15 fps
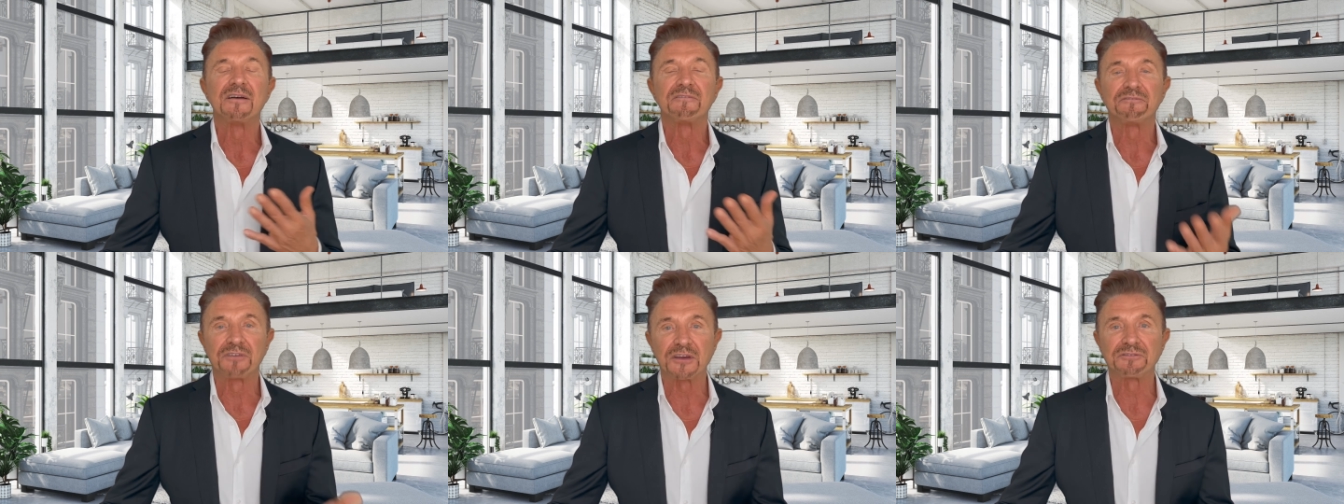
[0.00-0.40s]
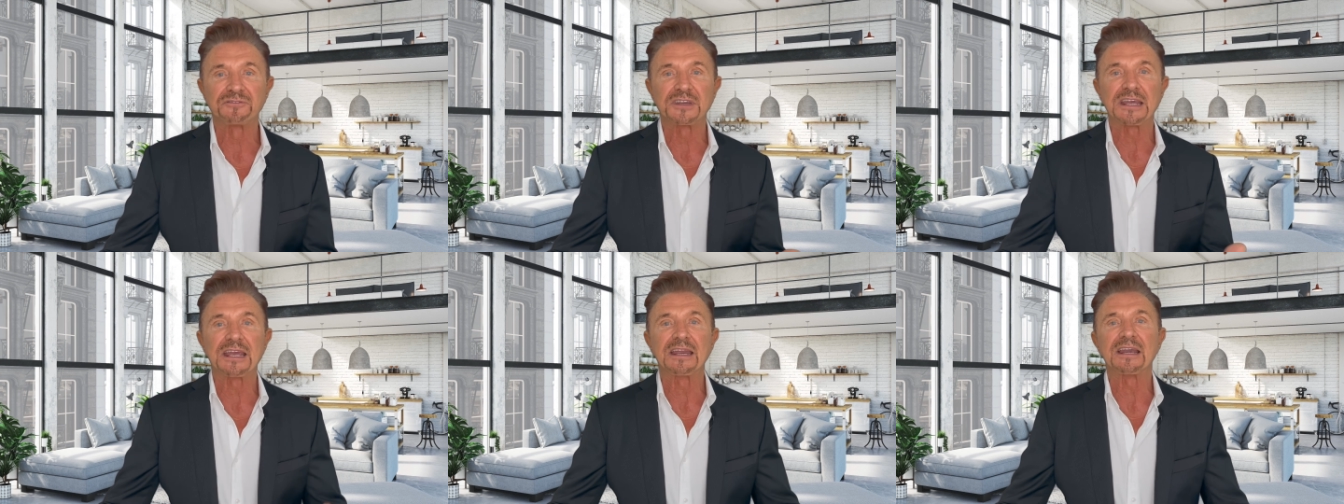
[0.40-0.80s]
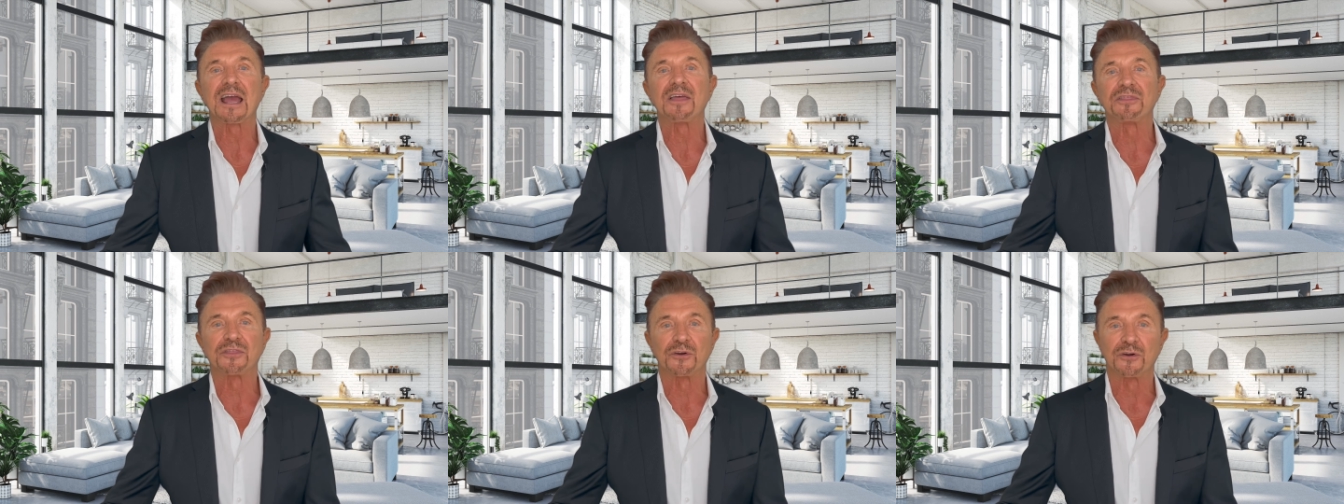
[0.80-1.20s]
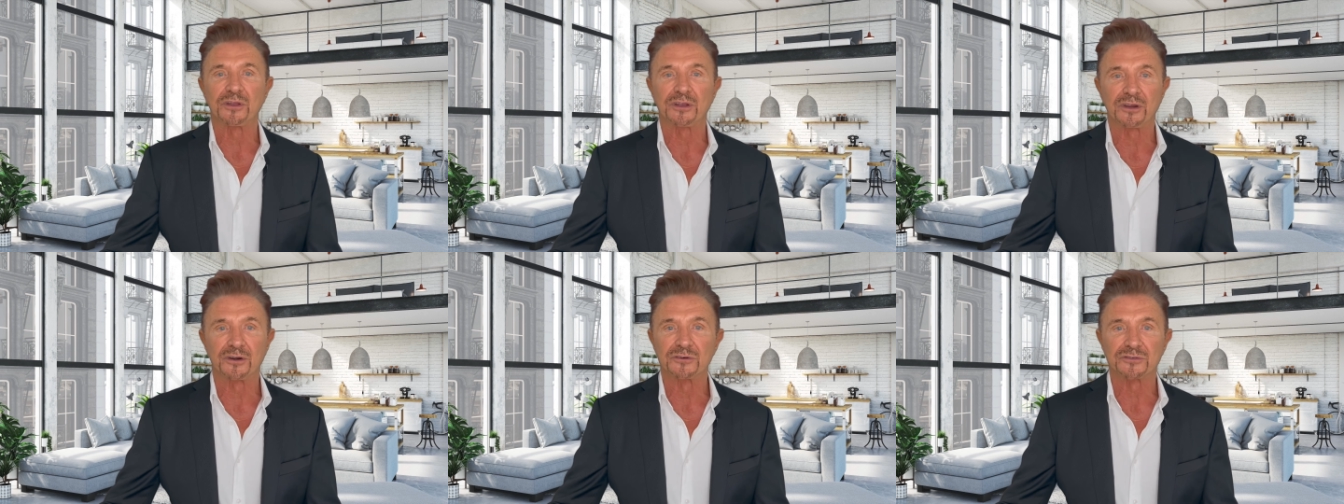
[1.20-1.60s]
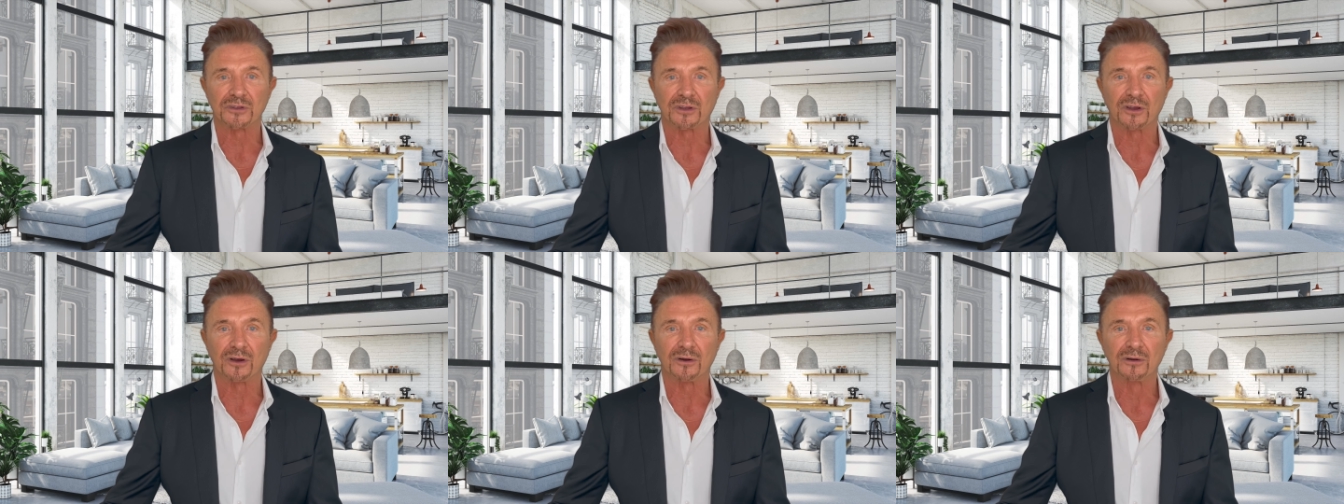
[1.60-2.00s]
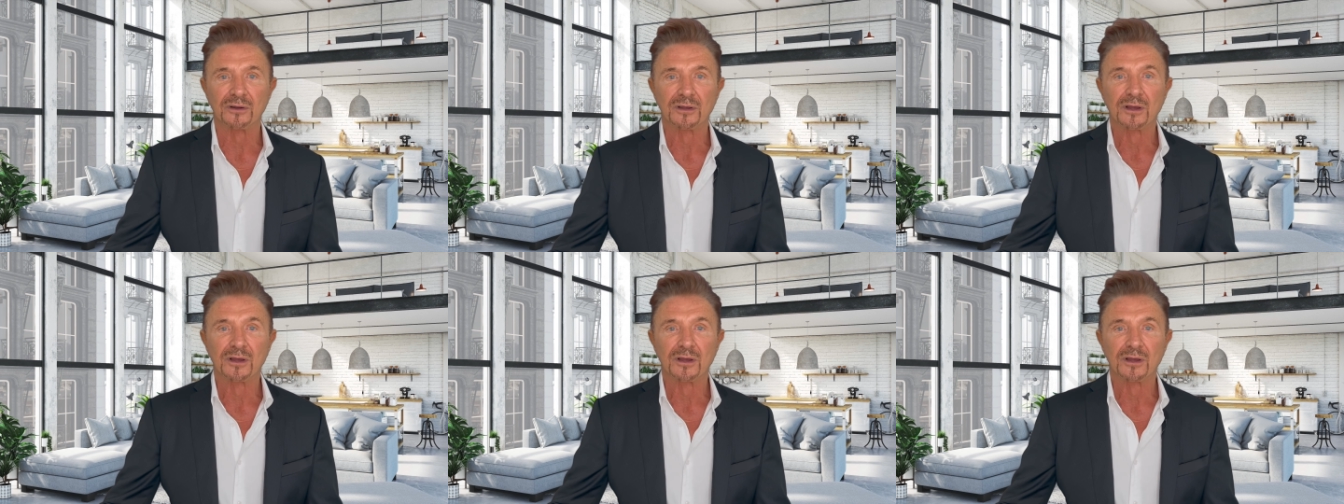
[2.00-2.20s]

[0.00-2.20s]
15 and 30 years ago.